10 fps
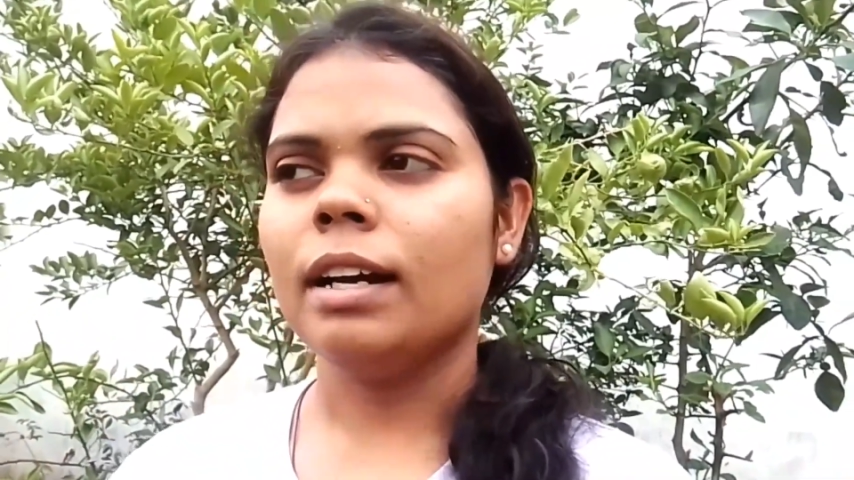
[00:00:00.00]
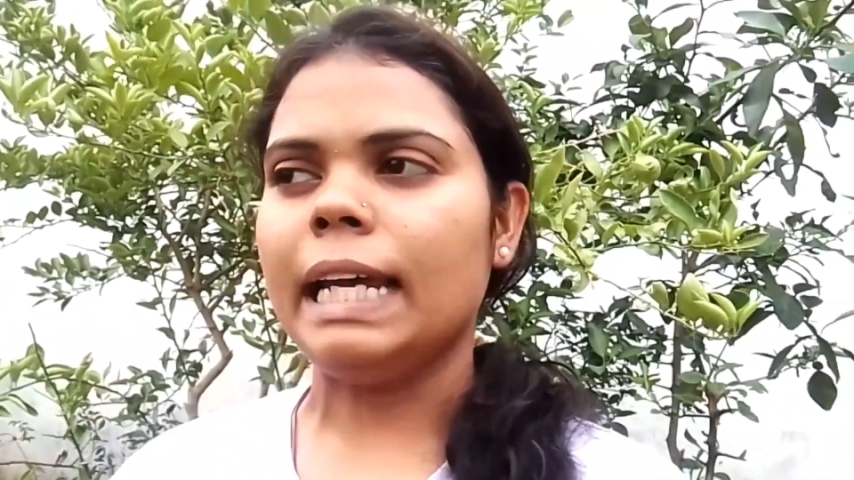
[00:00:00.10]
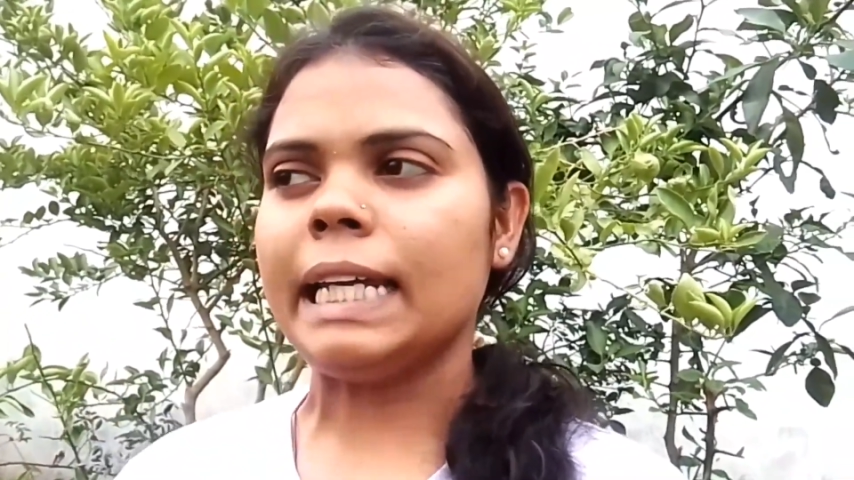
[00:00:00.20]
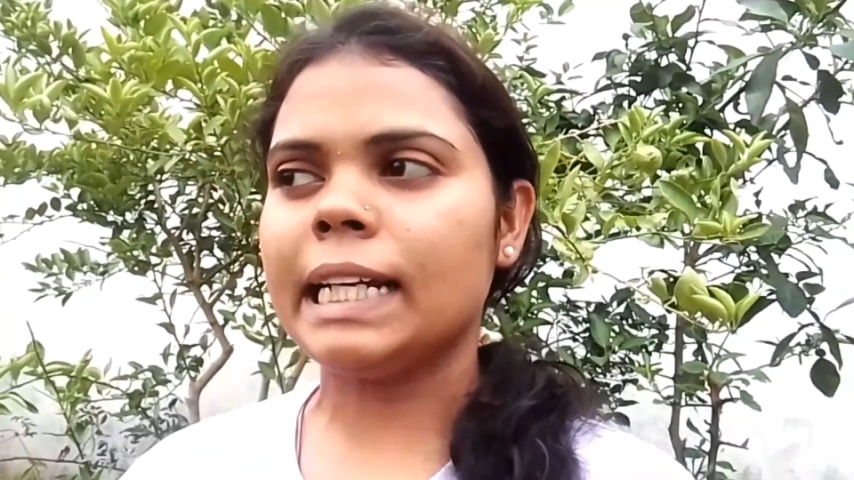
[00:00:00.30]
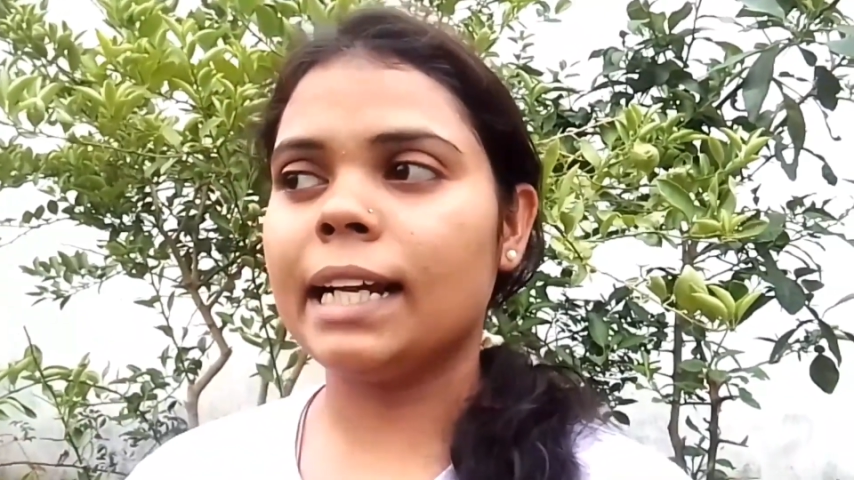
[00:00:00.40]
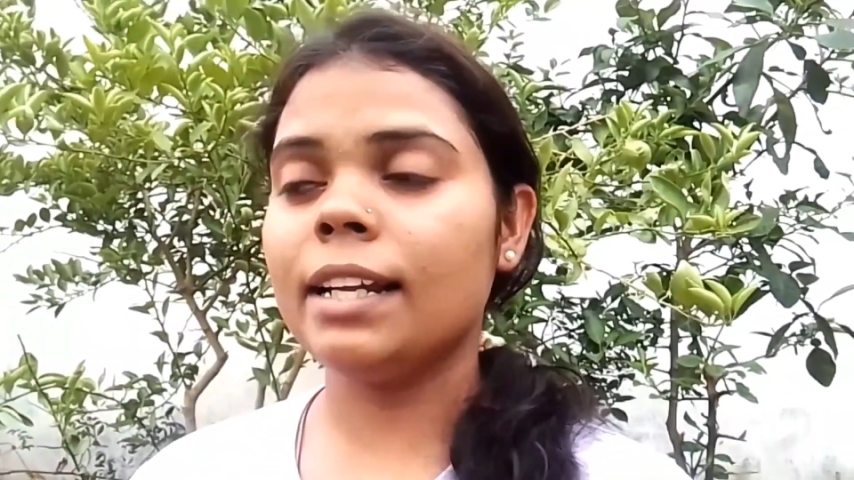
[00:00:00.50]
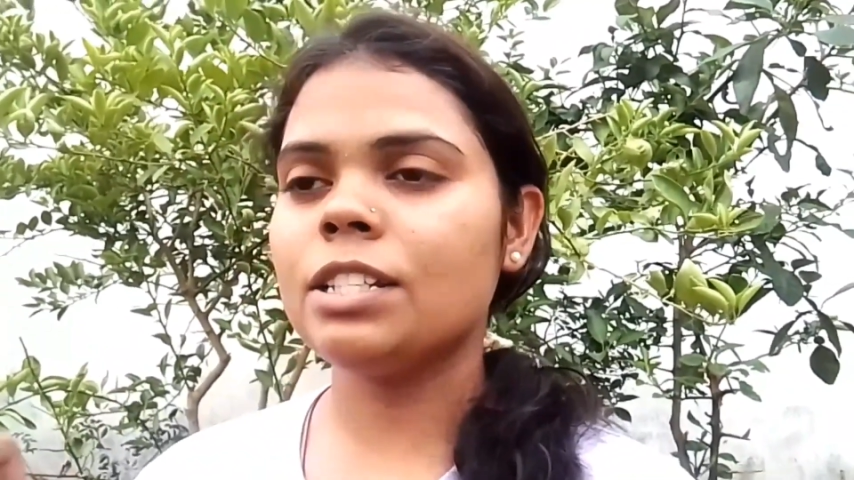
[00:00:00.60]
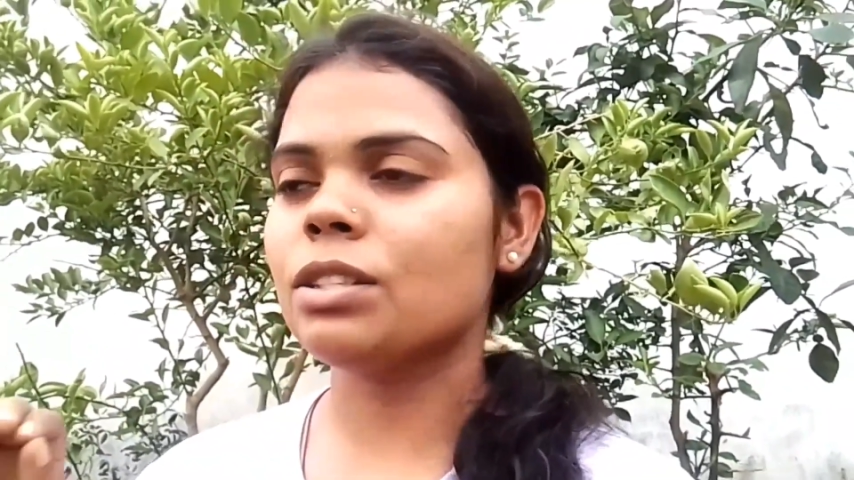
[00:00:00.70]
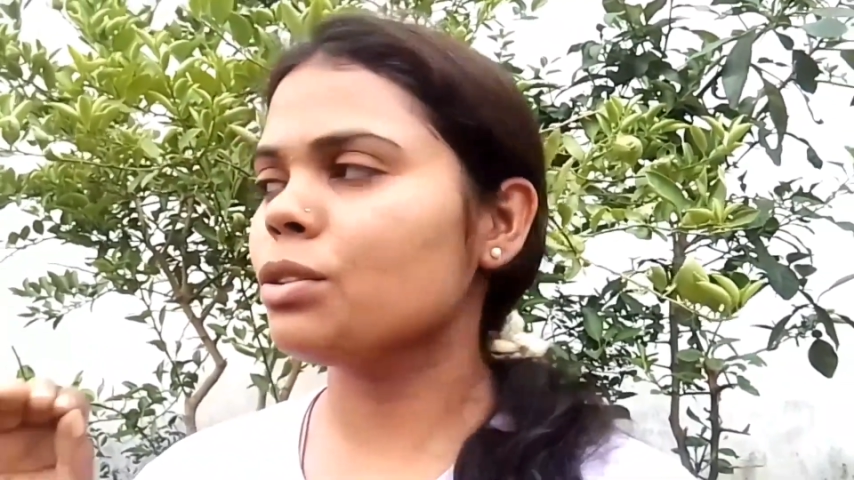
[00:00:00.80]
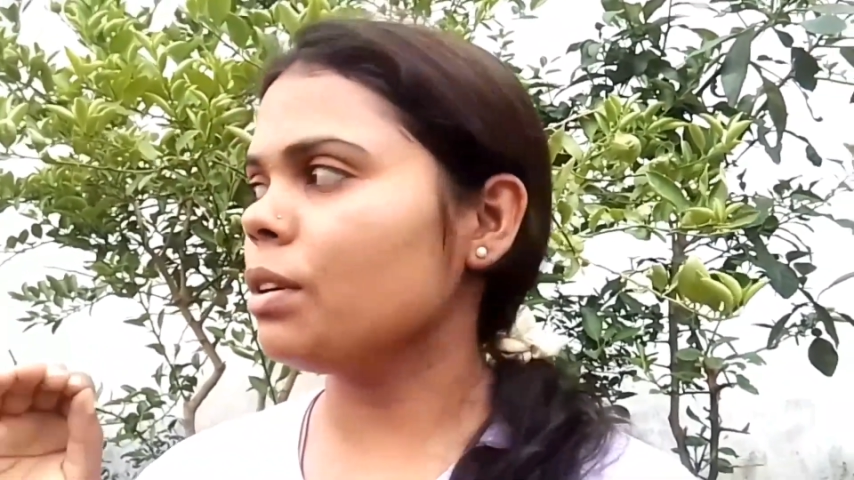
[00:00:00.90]

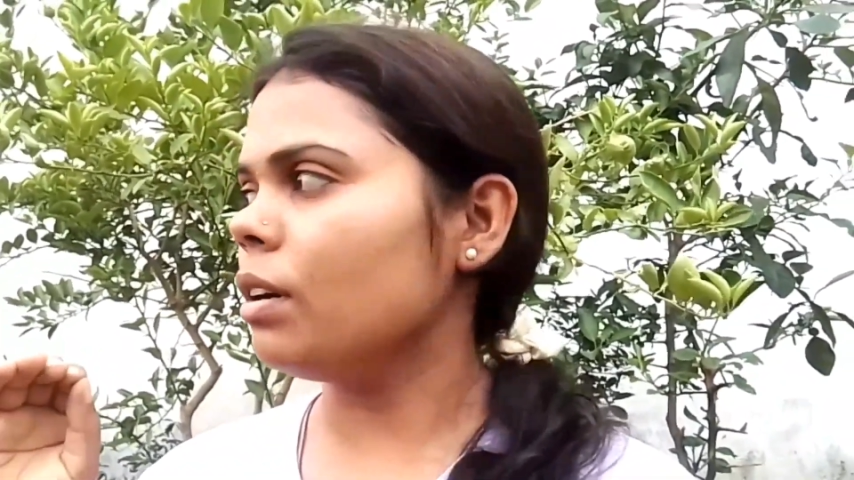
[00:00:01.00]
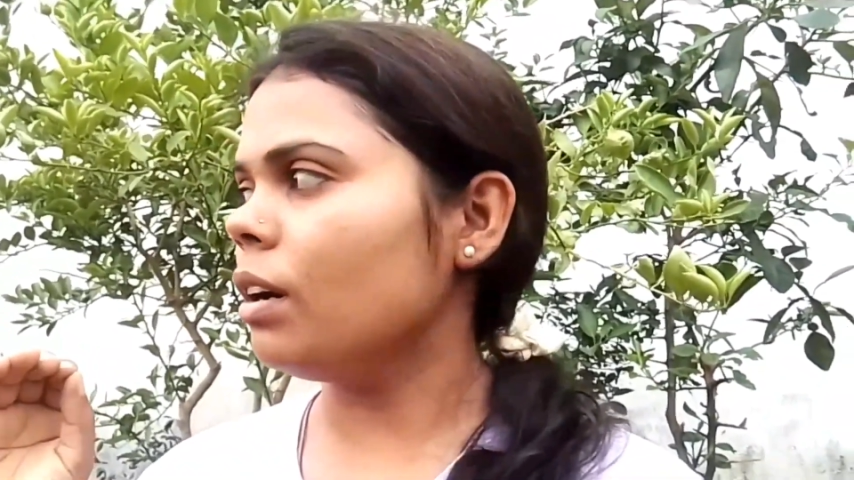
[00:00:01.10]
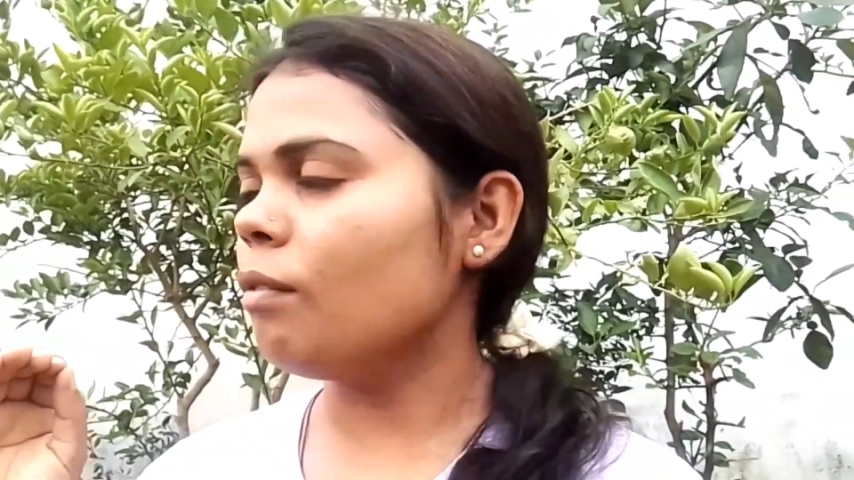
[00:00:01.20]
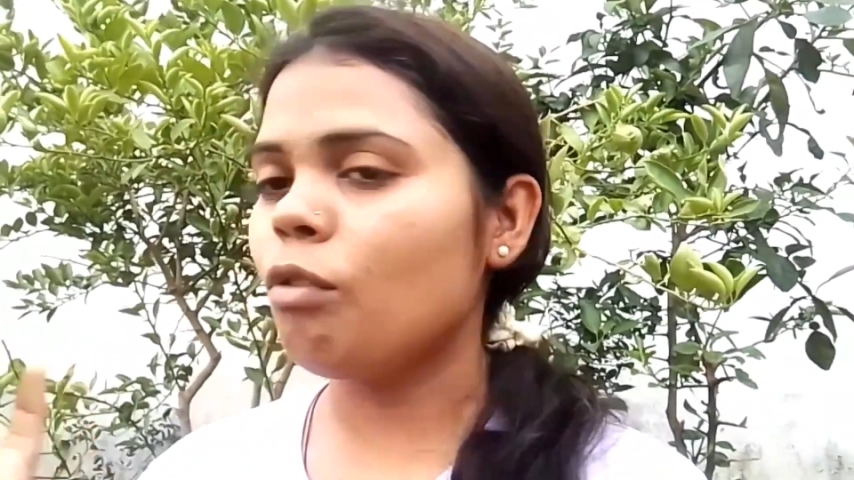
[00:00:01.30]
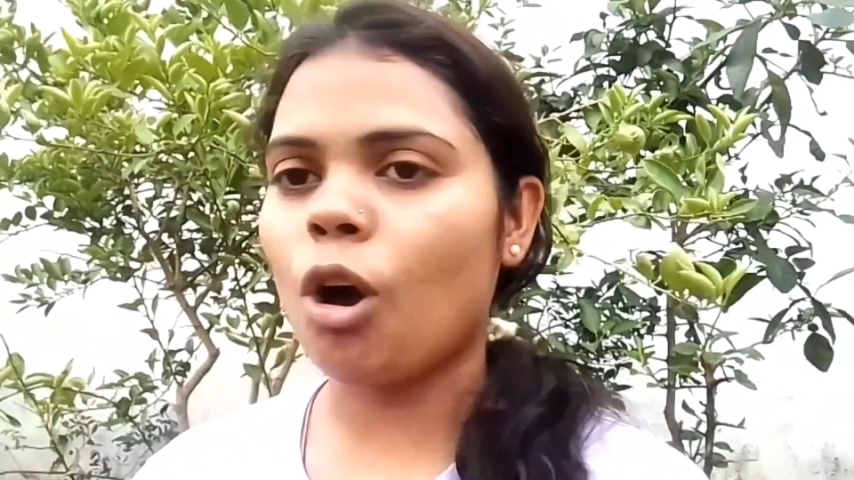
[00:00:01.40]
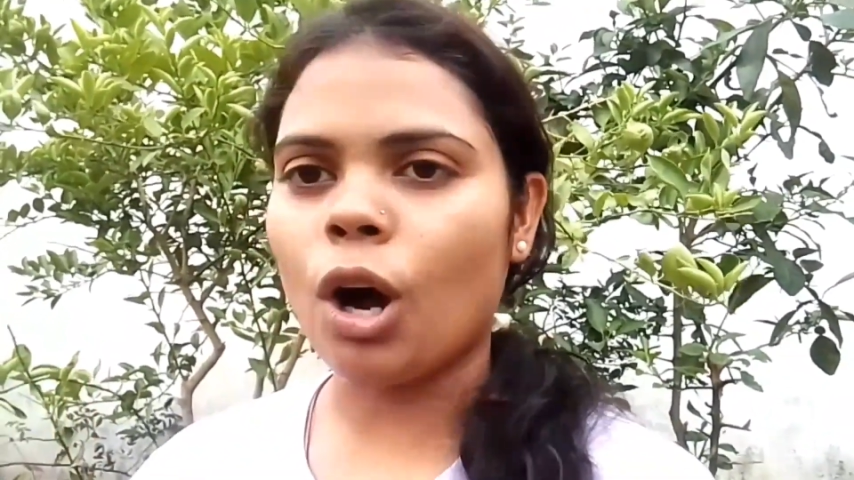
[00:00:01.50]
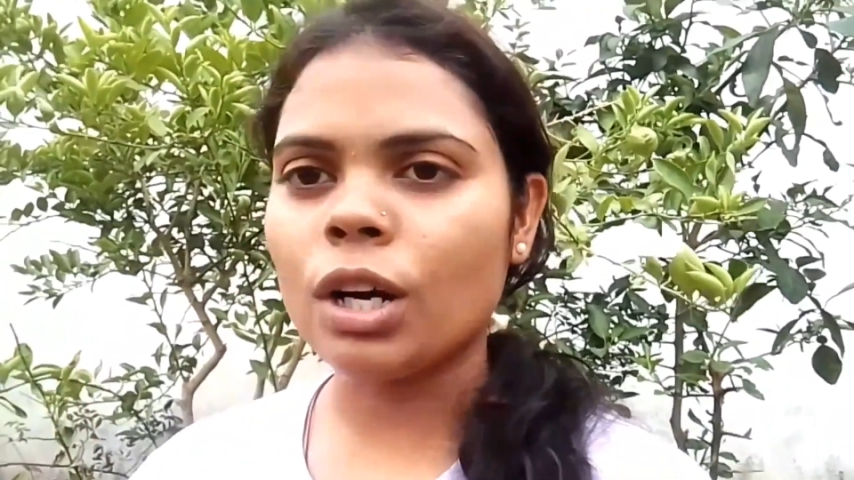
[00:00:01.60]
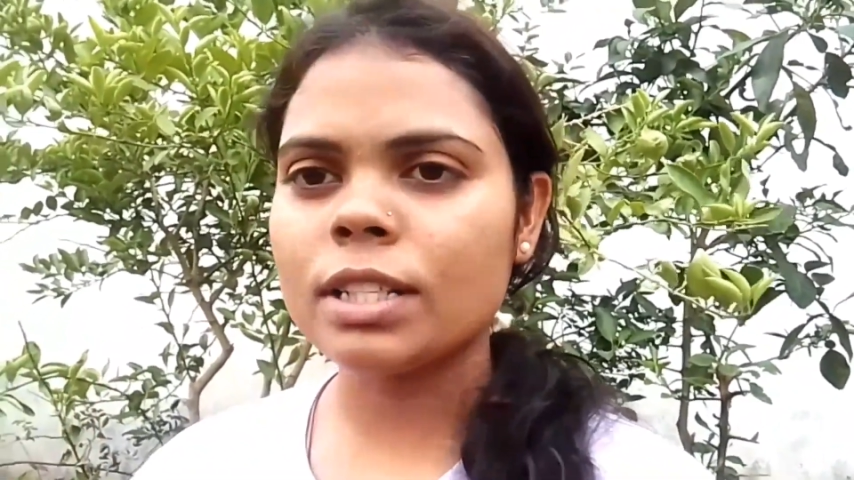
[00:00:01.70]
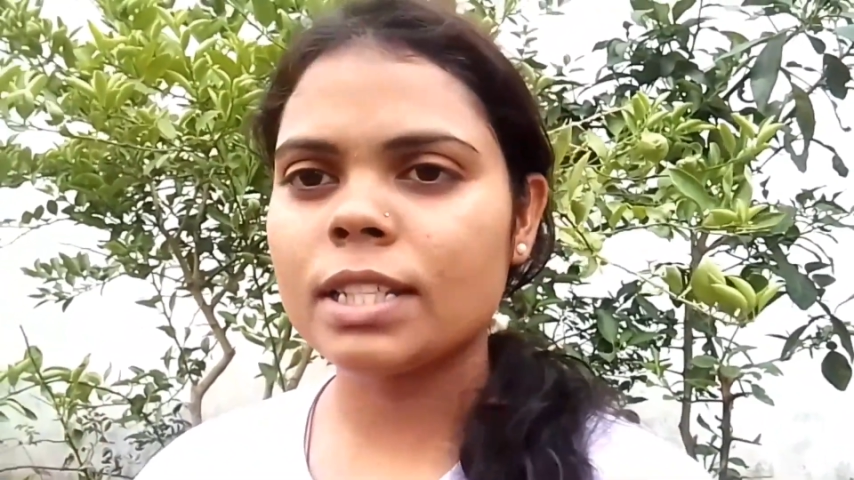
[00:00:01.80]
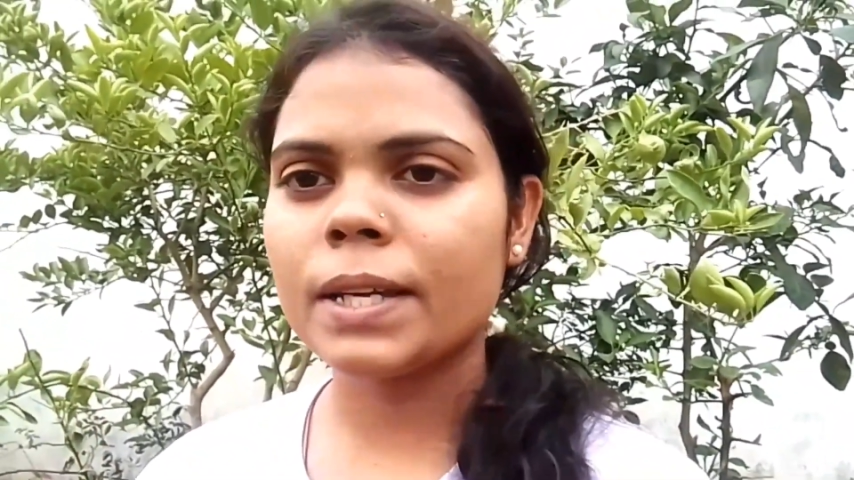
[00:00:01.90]
English
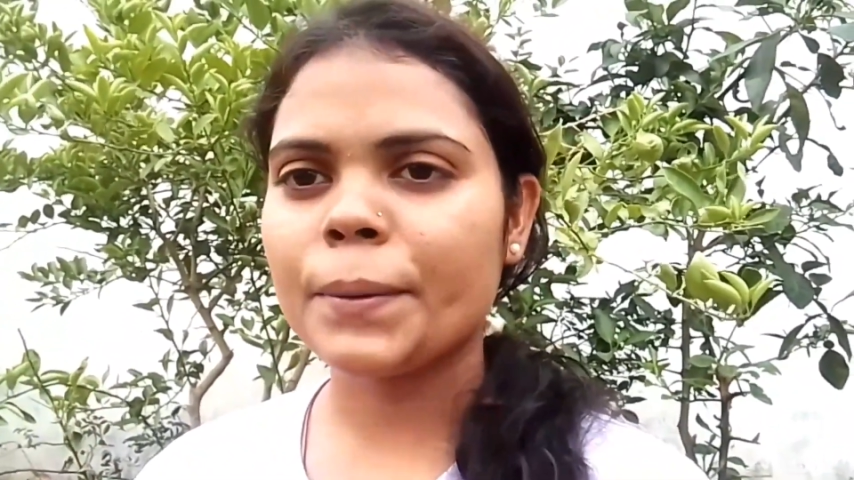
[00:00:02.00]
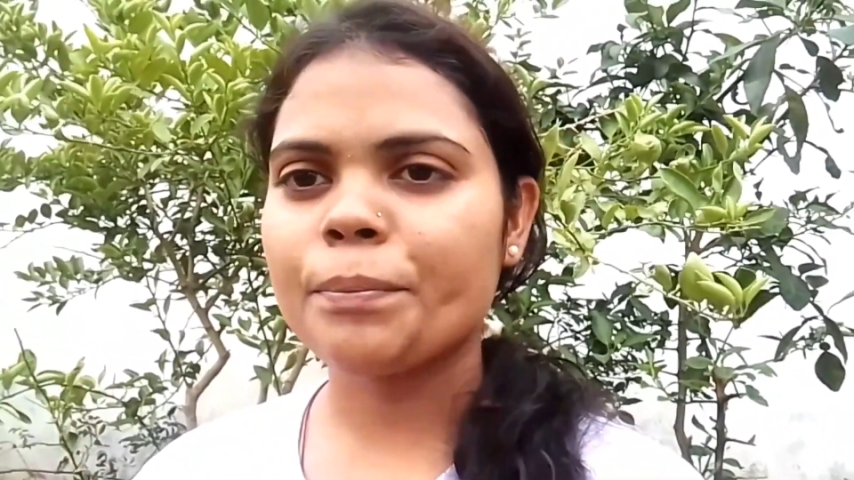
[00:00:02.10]
vlogs.